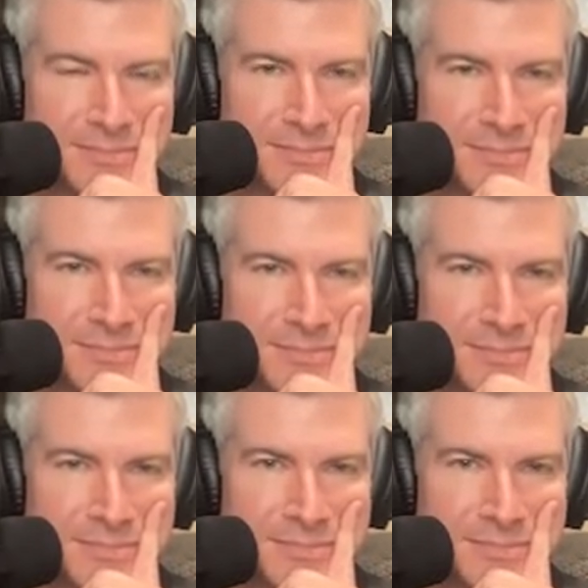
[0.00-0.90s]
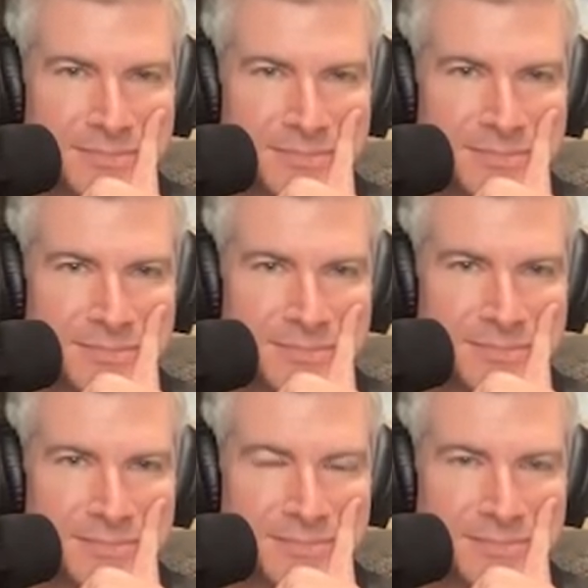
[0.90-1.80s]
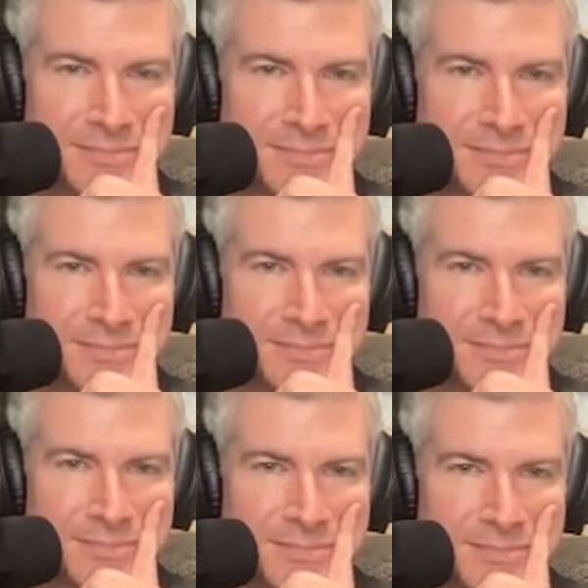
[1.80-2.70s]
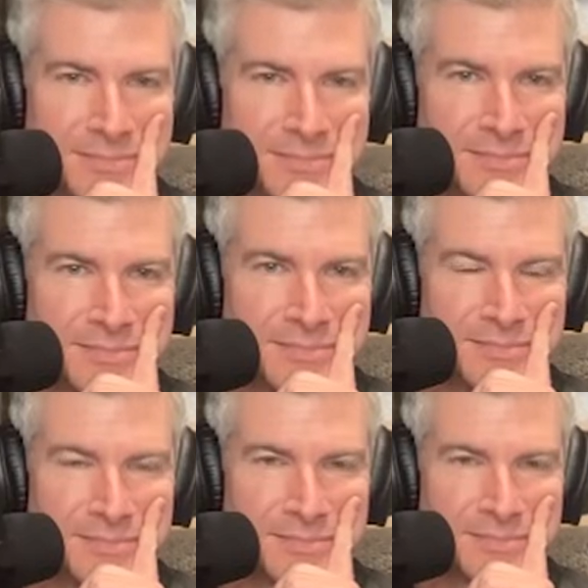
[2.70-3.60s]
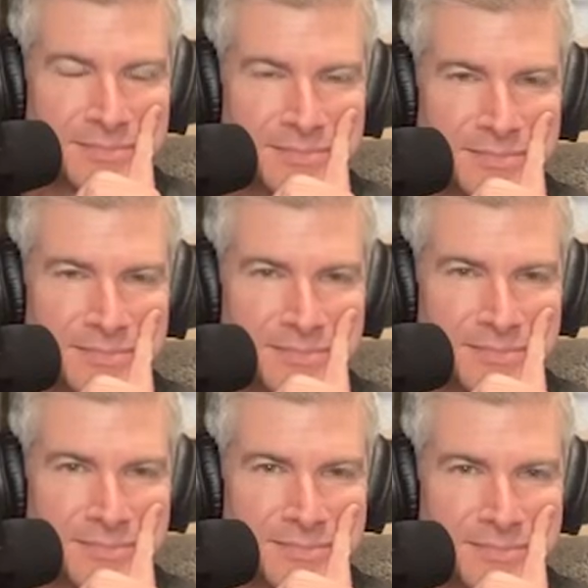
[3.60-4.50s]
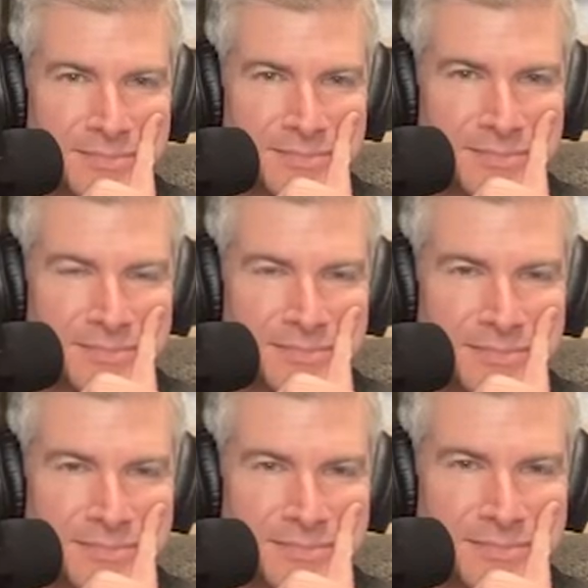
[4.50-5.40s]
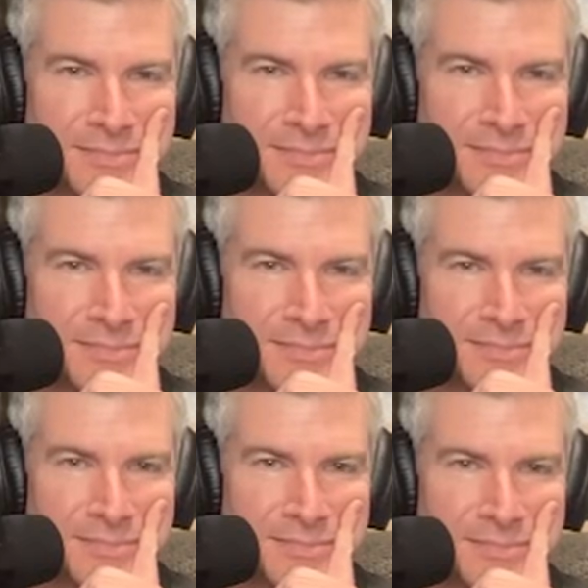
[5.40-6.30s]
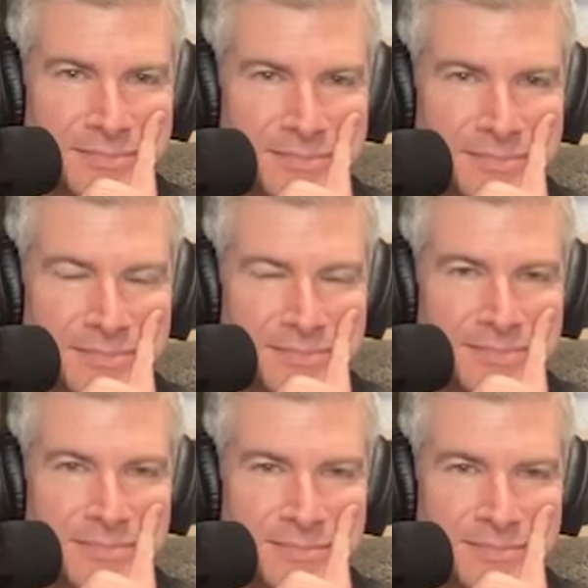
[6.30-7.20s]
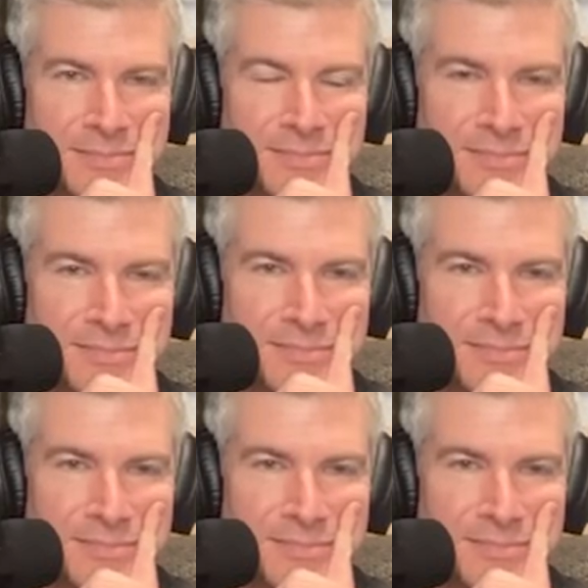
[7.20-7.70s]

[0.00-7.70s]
This person isn't speaking.